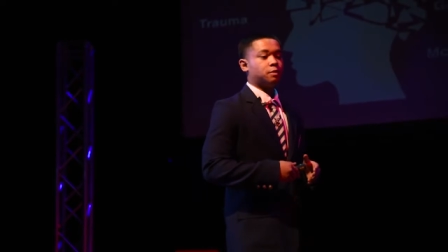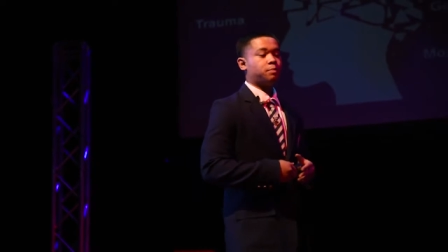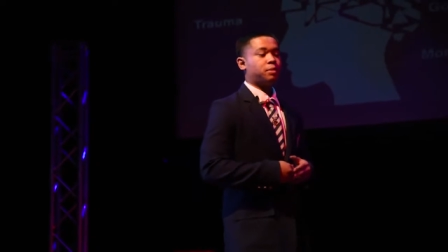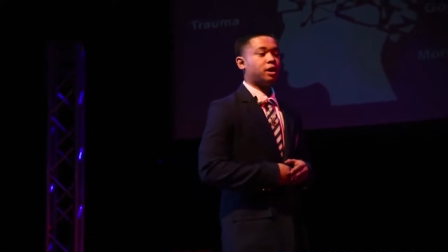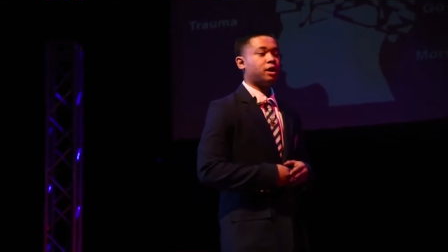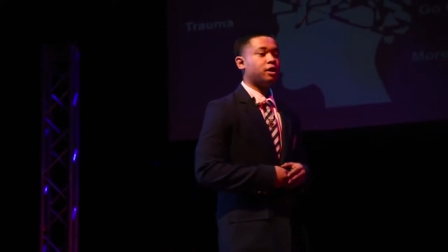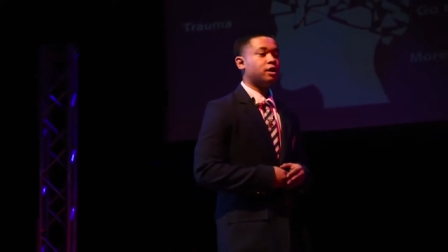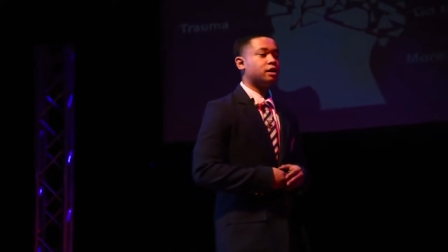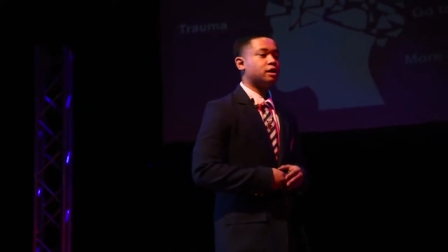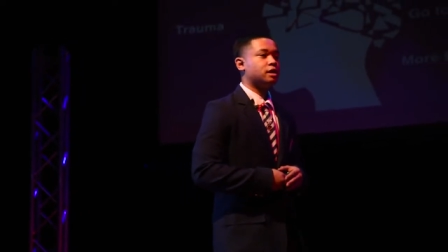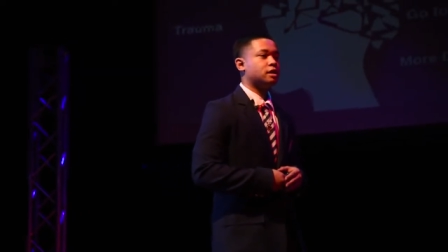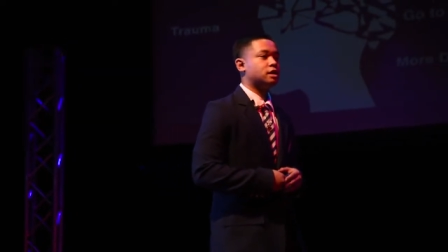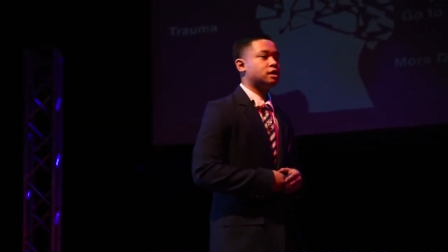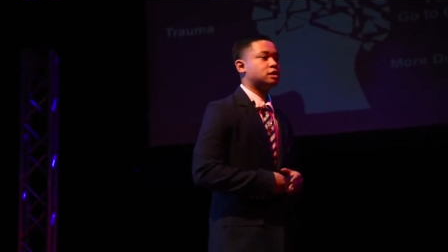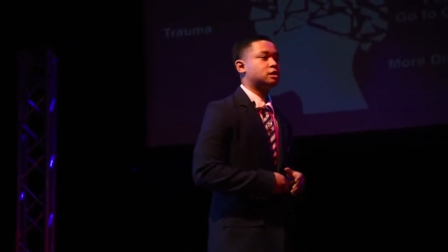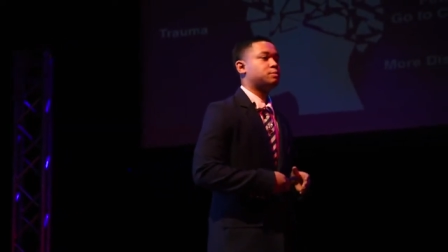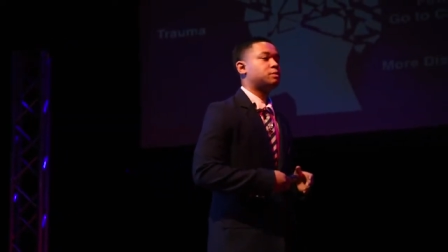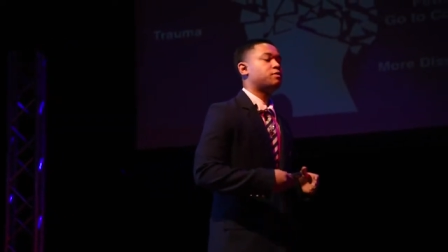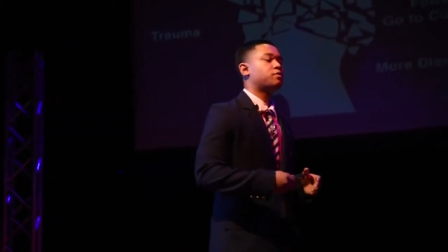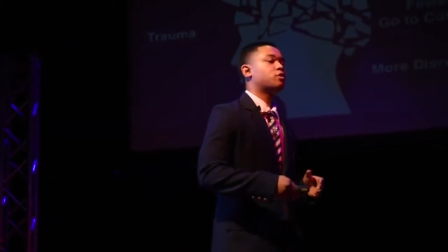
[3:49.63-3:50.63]
a parent
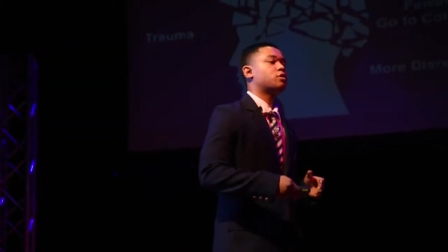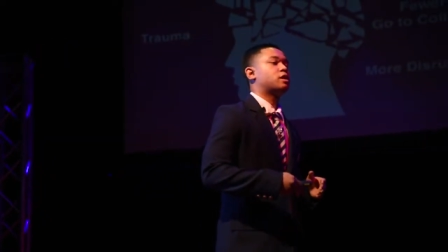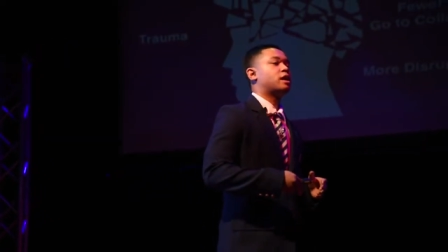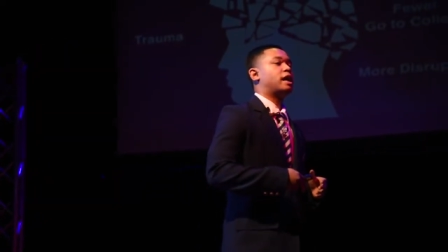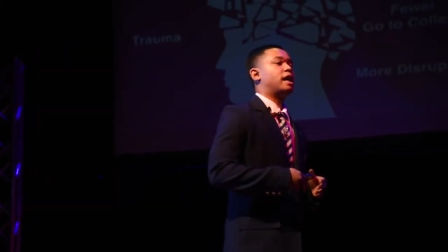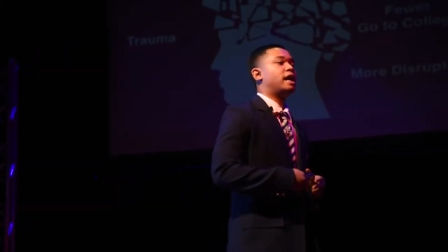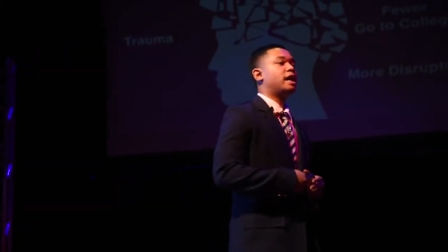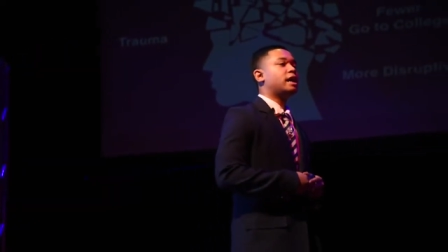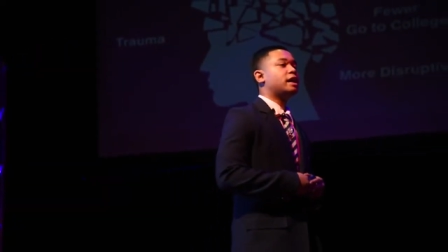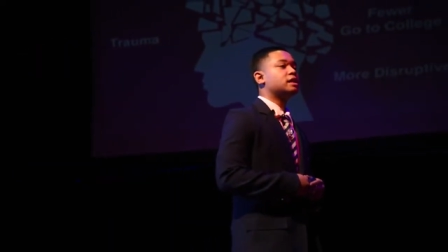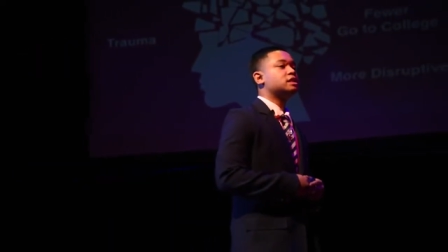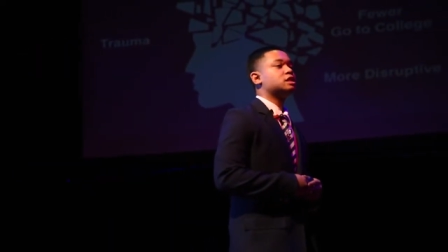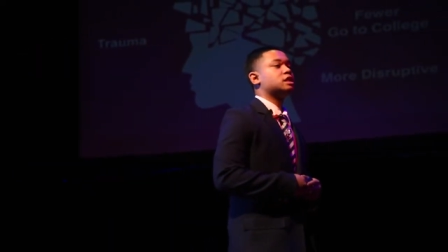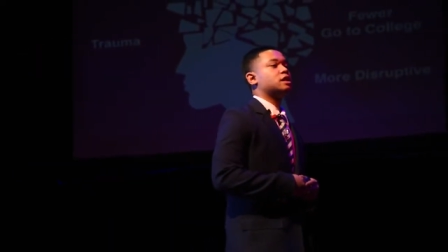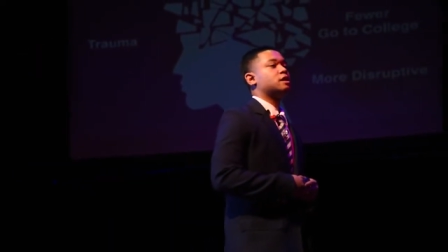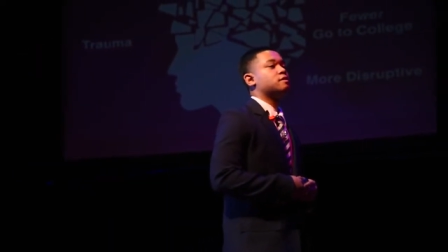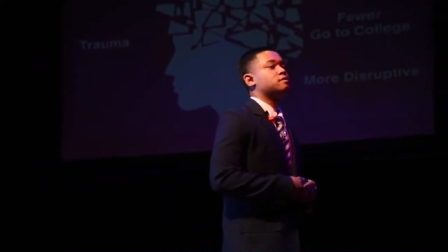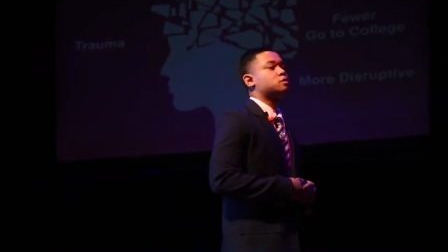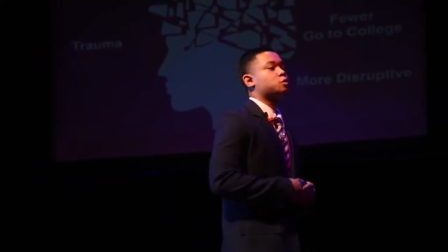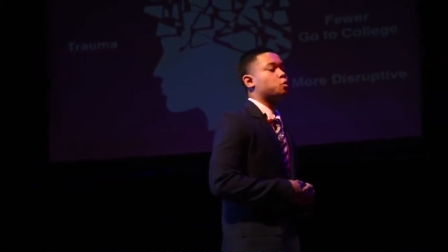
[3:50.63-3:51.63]
is before the age
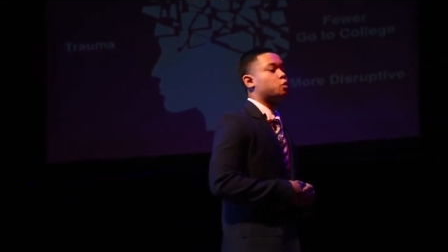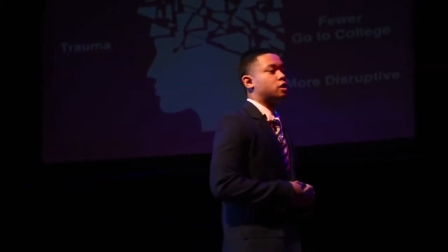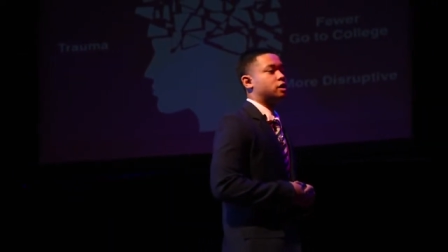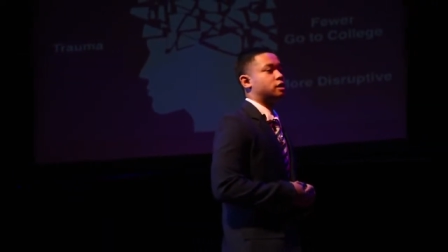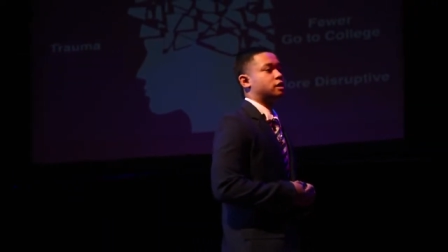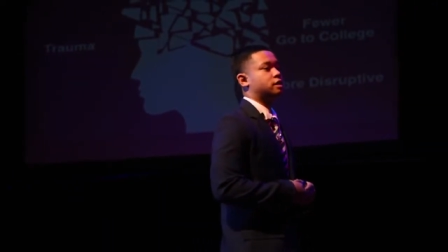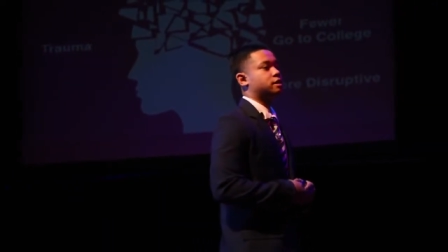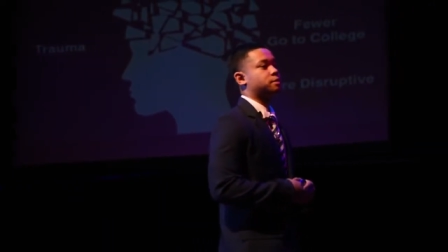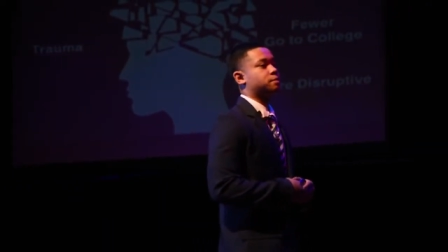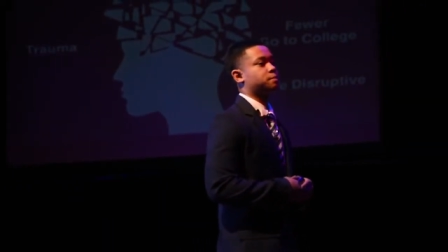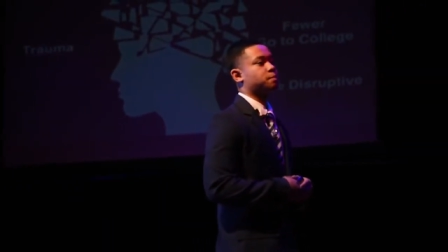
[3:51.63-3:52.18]
of 20,